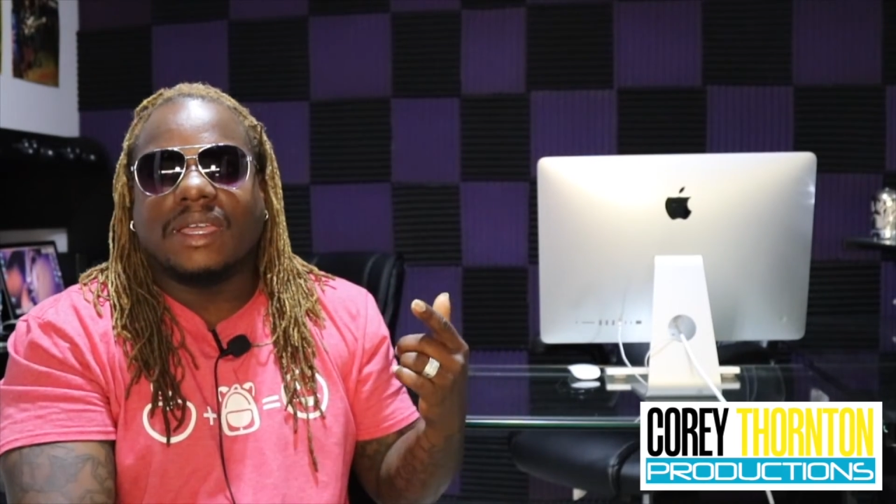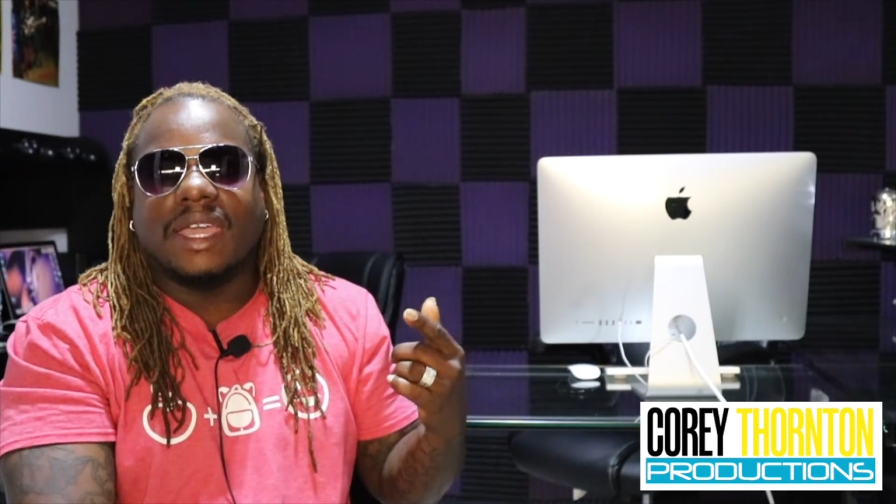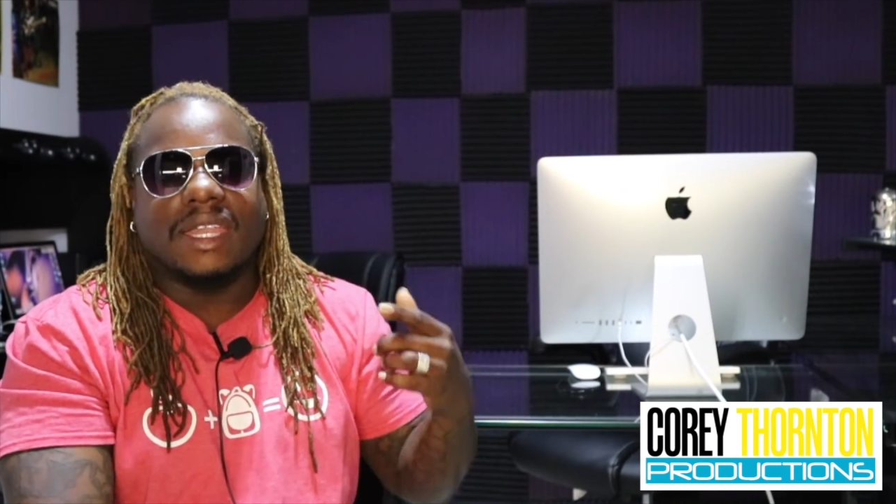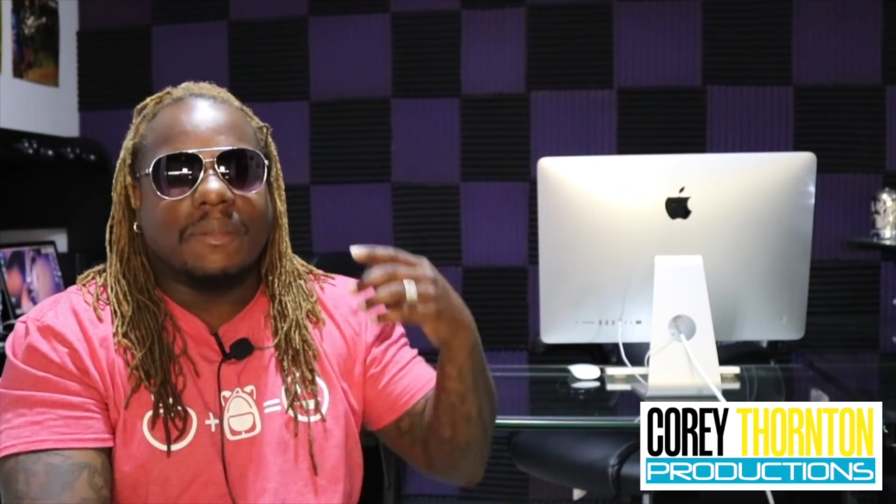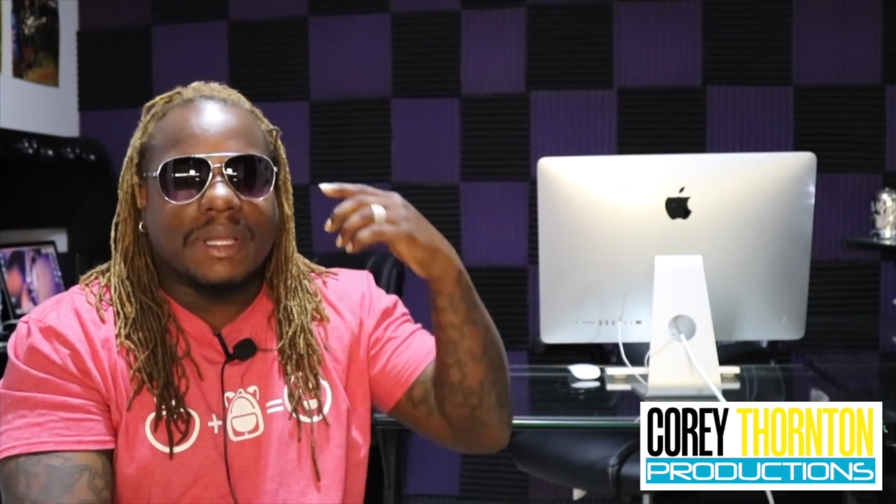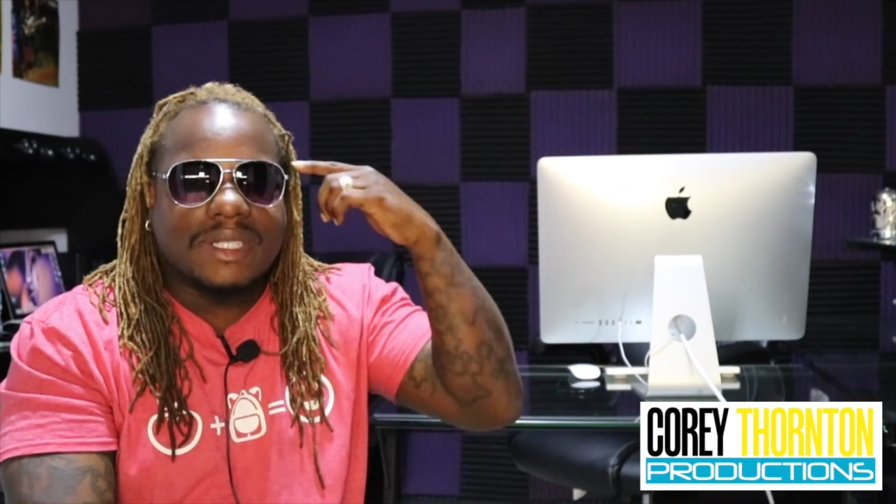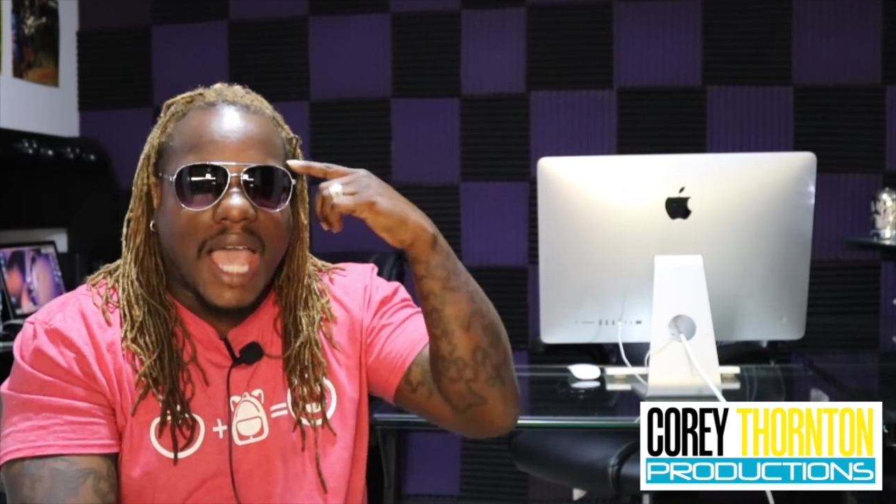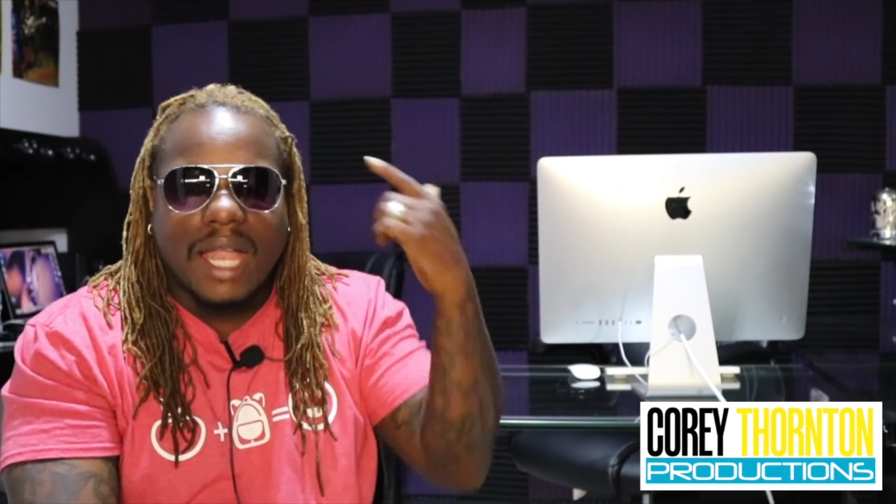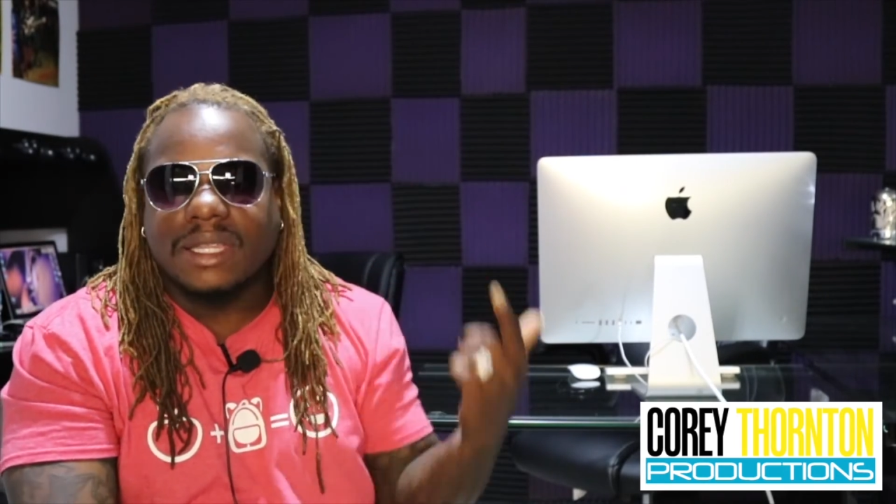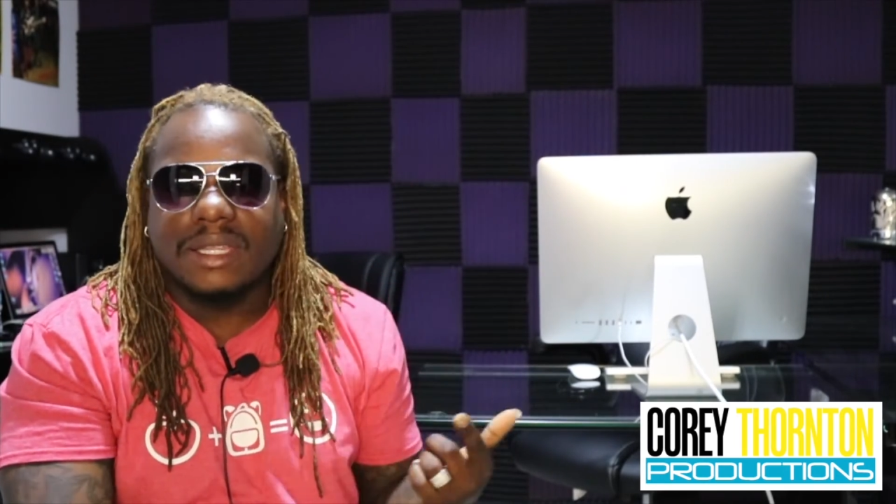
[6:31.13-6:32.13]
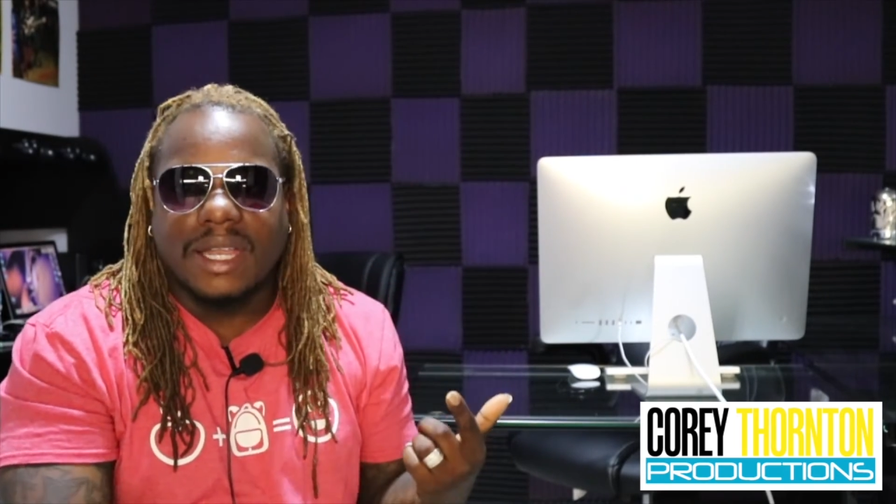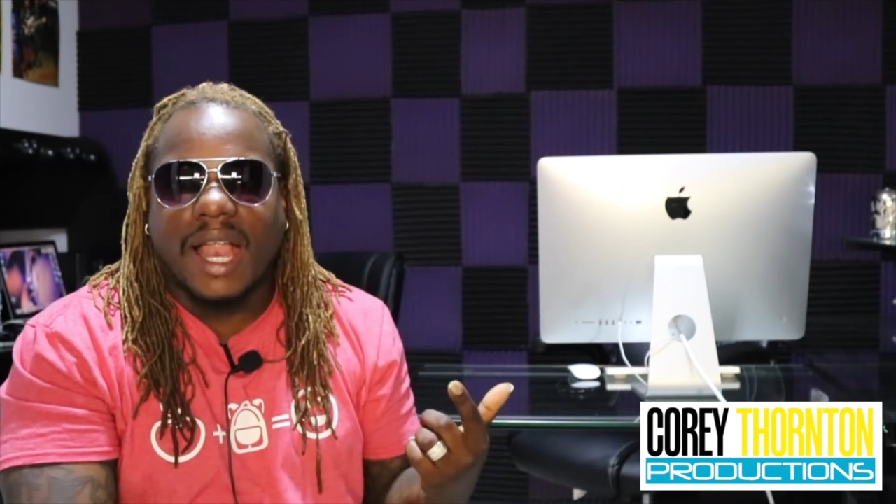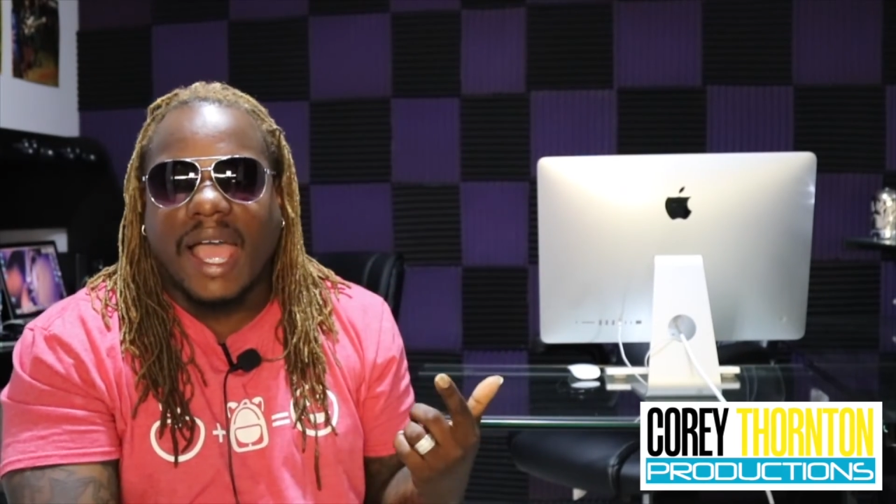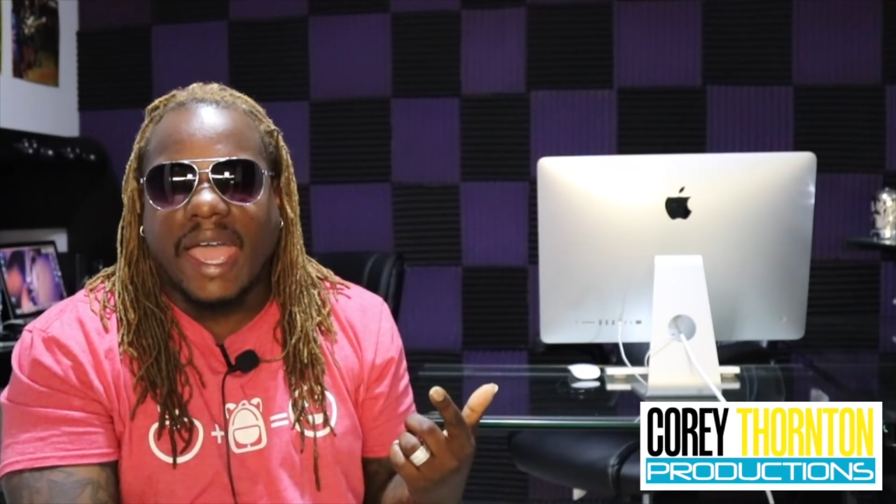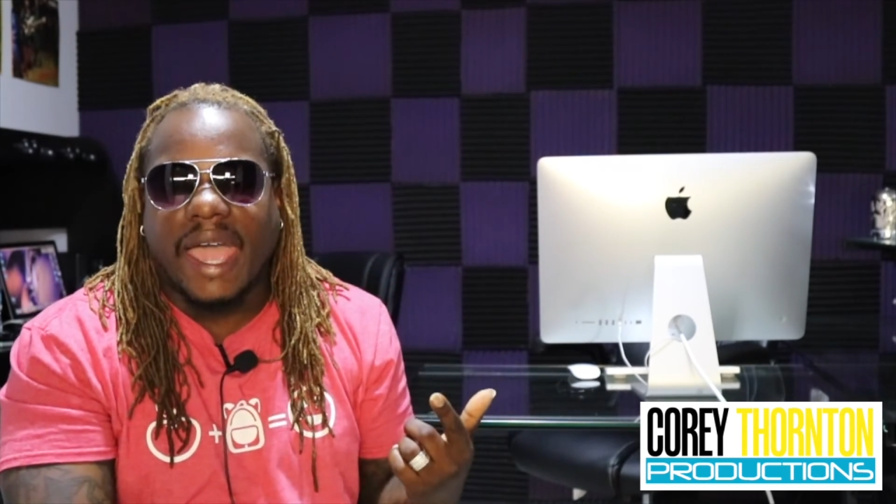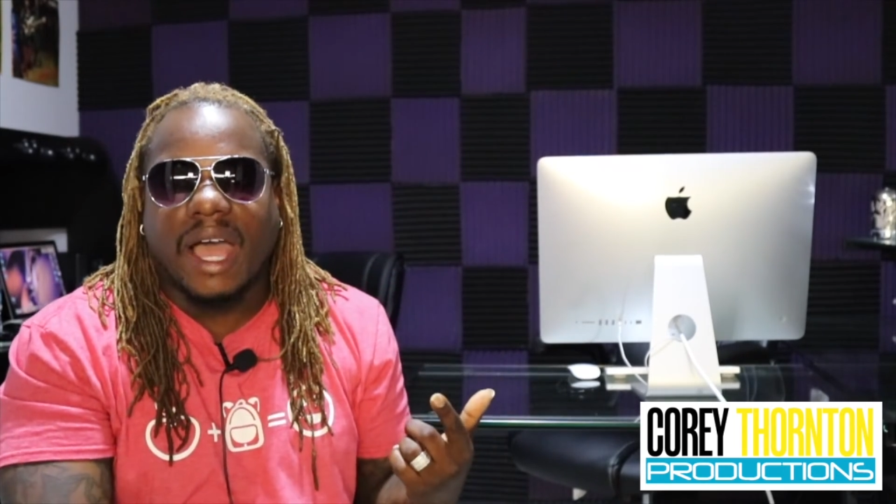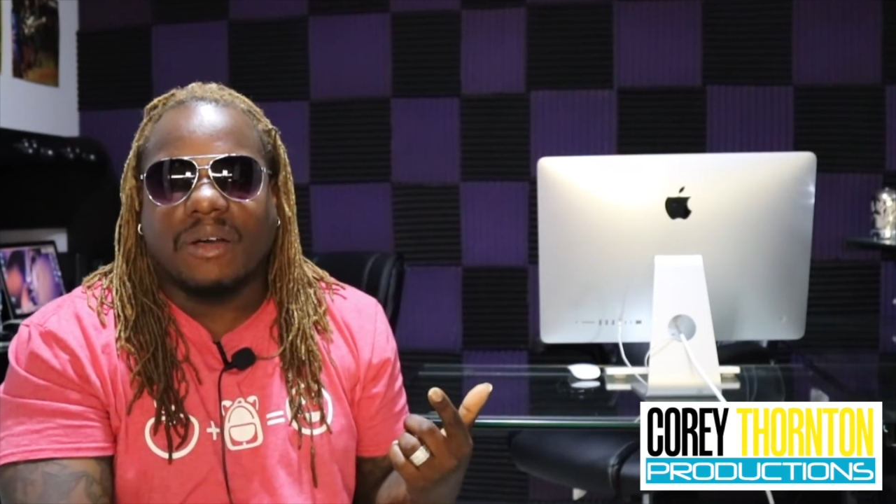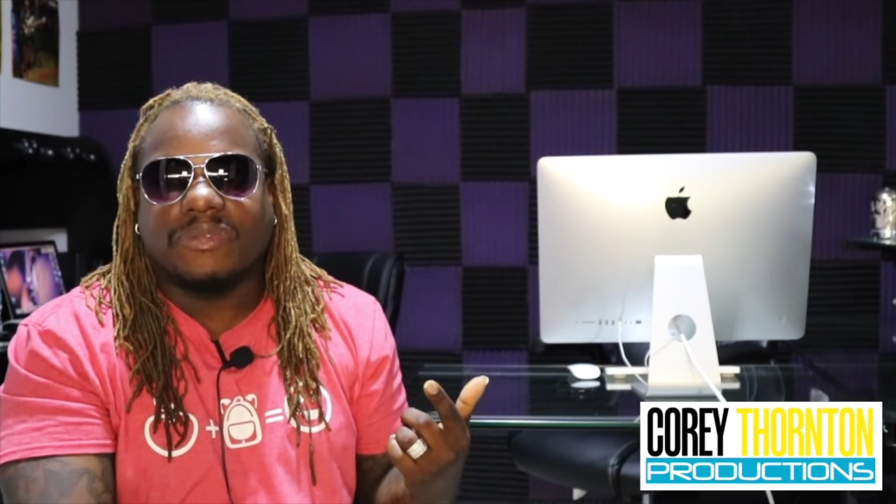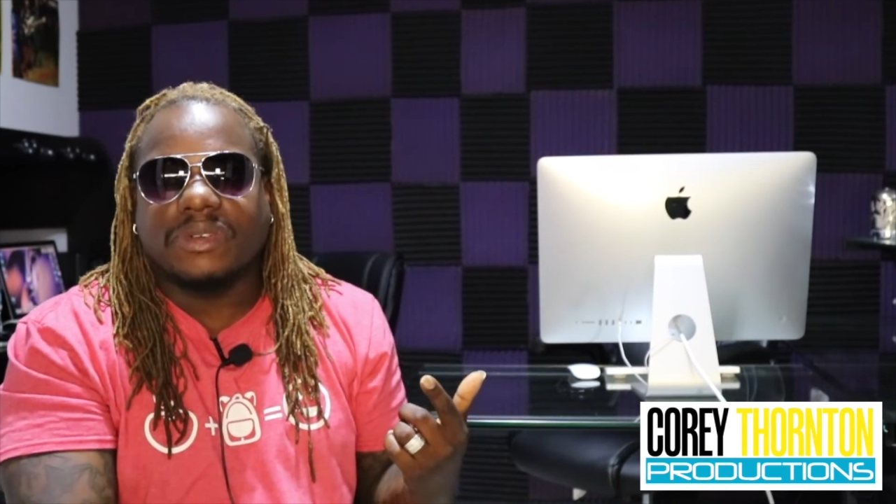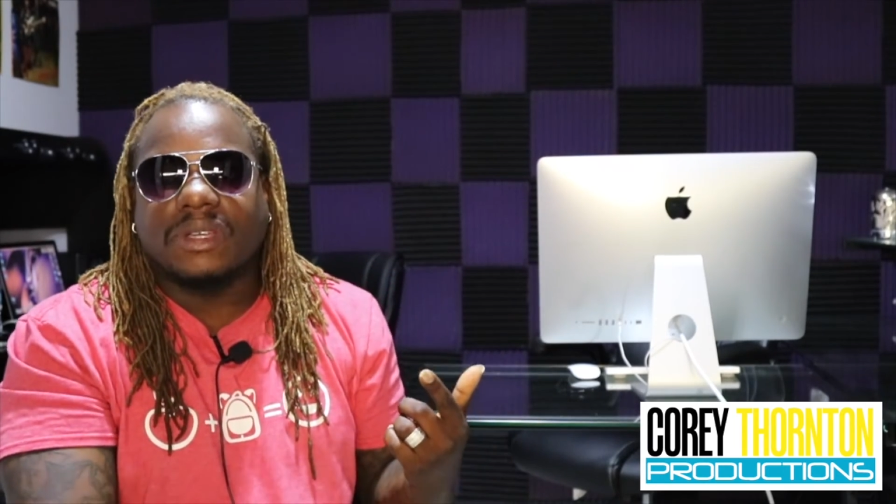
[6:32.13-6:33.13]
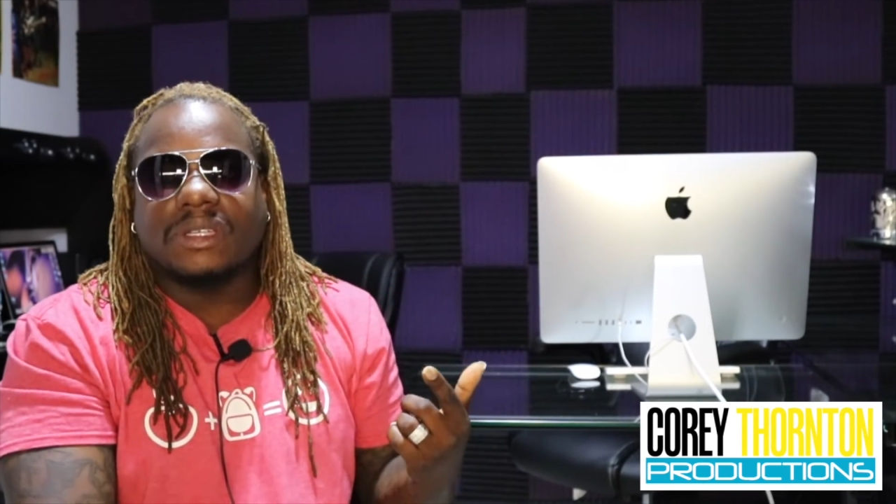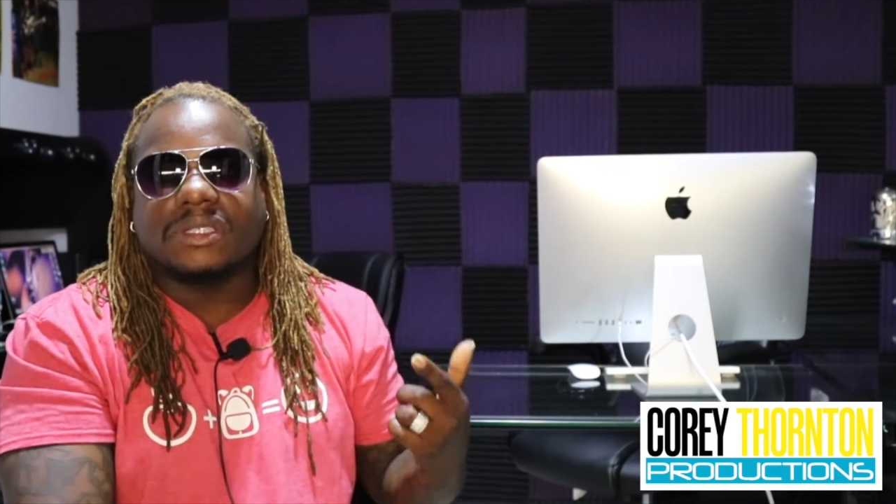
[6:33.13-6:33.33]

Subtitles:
and the mentality that I have.